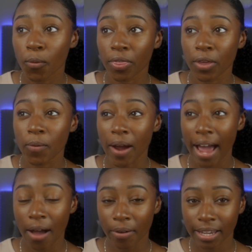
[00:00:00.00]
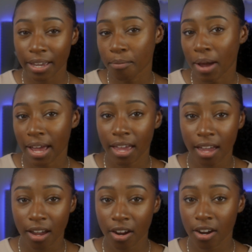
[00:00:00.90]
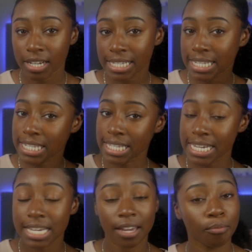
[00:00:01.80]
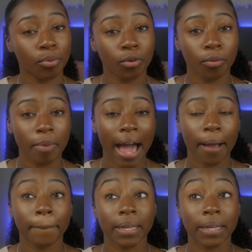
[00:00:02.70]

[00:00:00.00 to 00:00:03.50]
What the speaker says: with you how I get my hair sleek and pulled back,